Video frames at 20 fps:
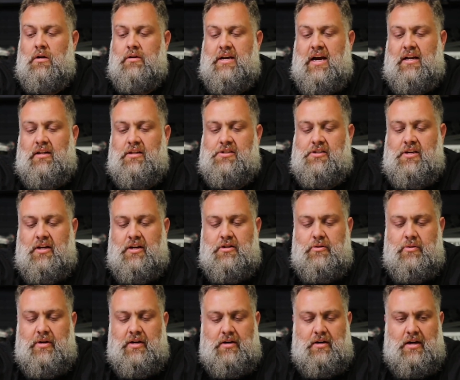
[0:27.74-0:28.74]
yeah, let's get
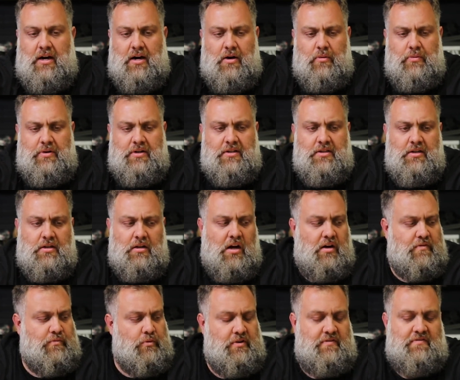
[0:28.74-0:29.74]
into it. We did the
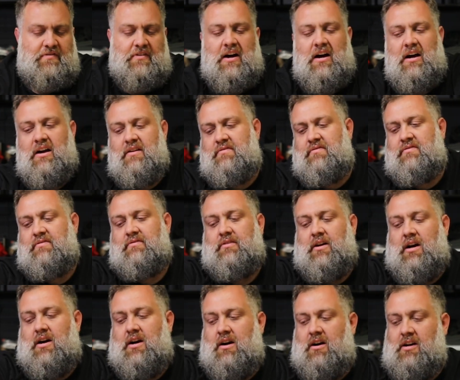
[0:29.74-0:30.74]
Glock 45.
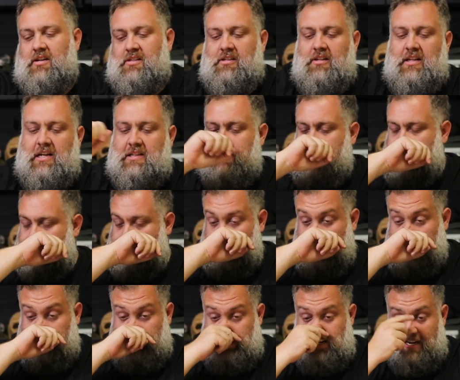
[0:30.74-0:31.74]
Honestly, that thing
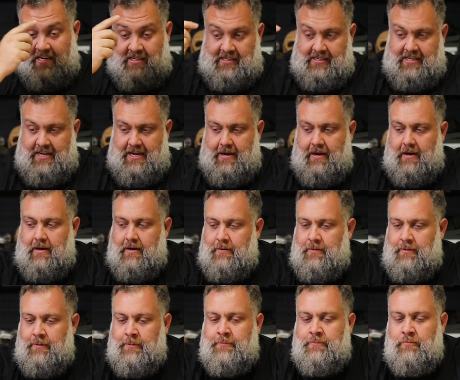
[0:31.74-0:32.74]
sold the next day.
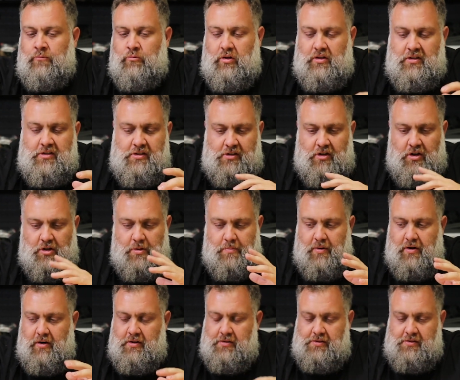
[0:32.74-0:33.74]
Well, at least all the
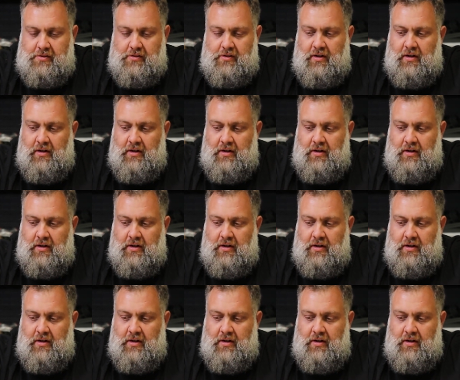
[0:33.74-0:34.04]
parts.